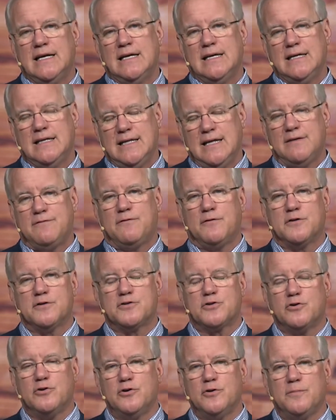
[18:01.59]
And that
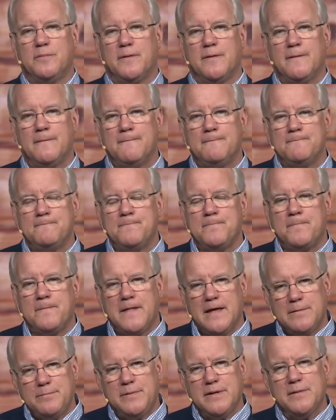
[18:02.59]
first group,
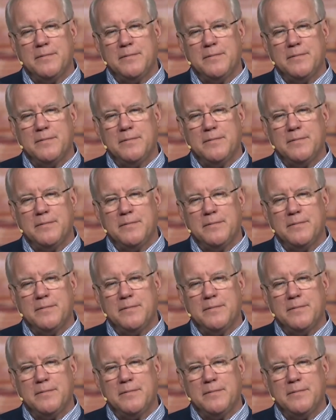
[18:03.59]
they'd be